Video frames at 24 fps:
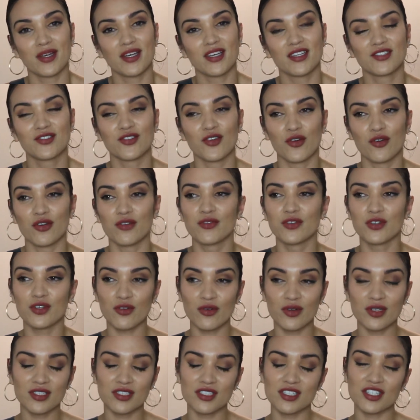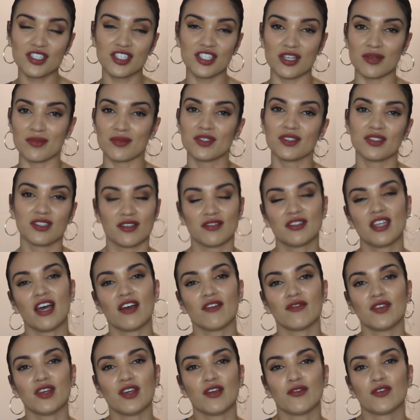So if you're going to the gym to lift
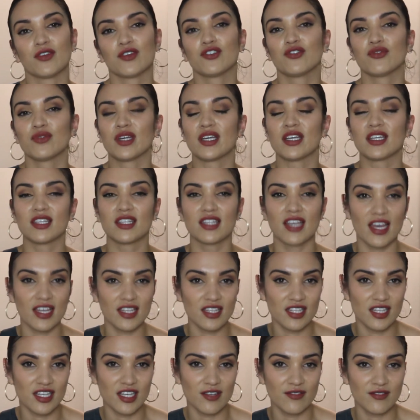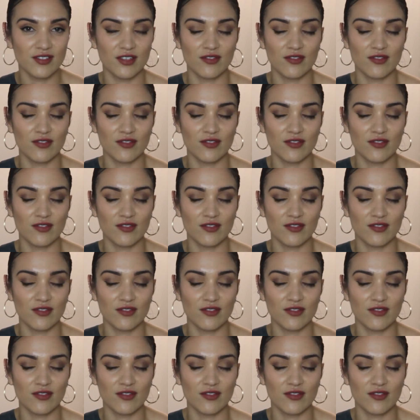heavy, if you're doing deadlifts,